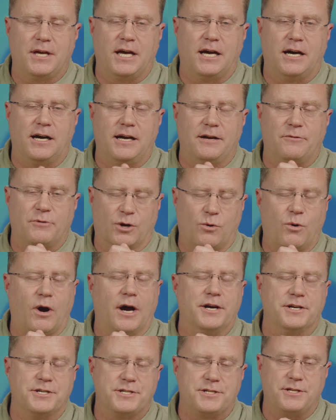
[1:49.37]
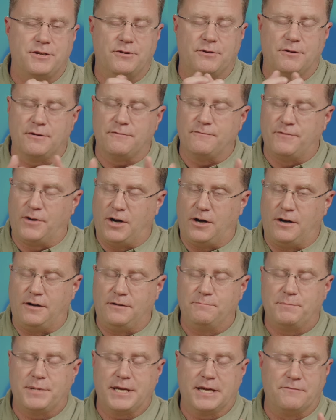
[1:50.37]
It requires you
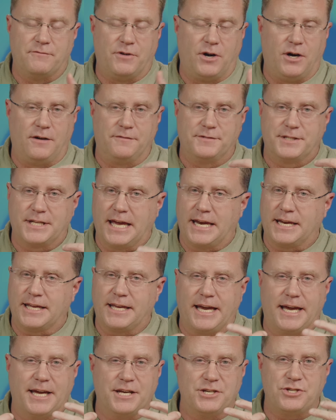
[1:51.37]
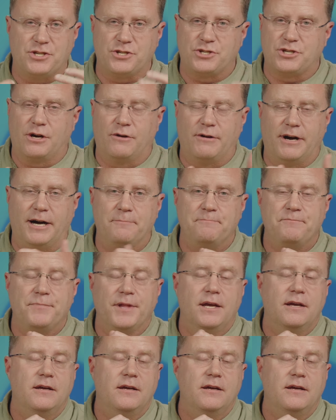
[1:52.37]
to be involved, get engaged, to show up.